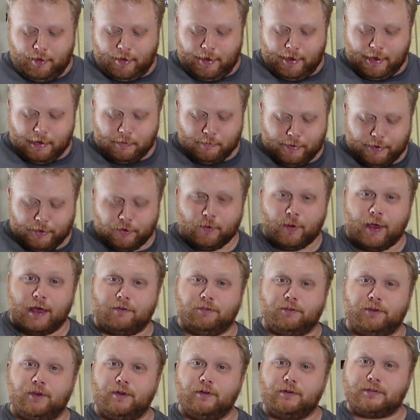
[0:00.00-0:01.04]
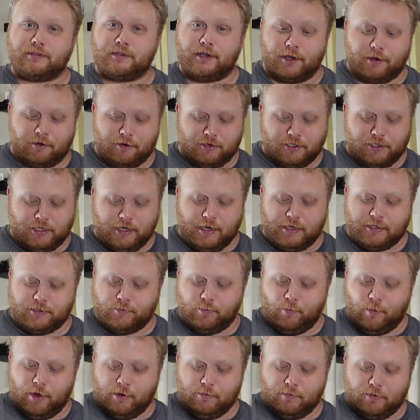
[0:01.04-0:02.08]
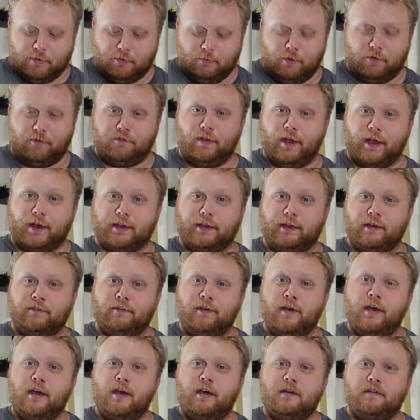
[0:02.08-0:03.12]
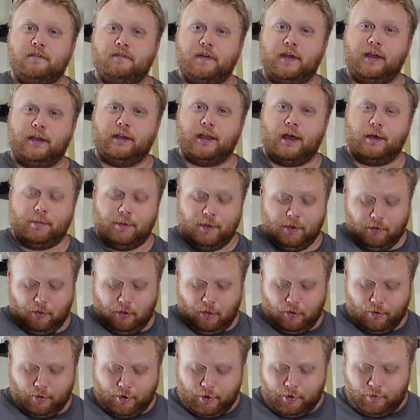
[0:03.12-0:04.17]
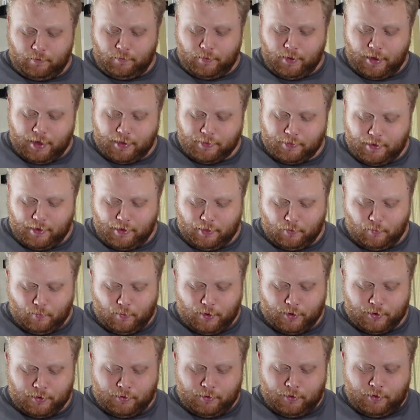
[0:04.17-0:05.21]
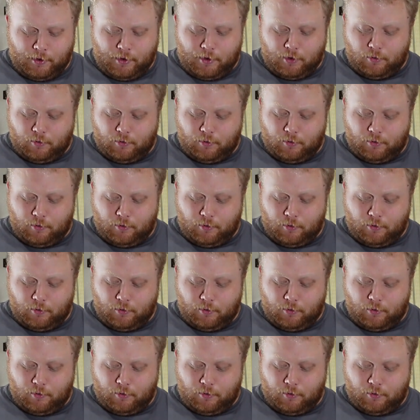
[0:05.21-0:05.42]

And we do have two sticker sheets, one with the reflective VW logo and the other one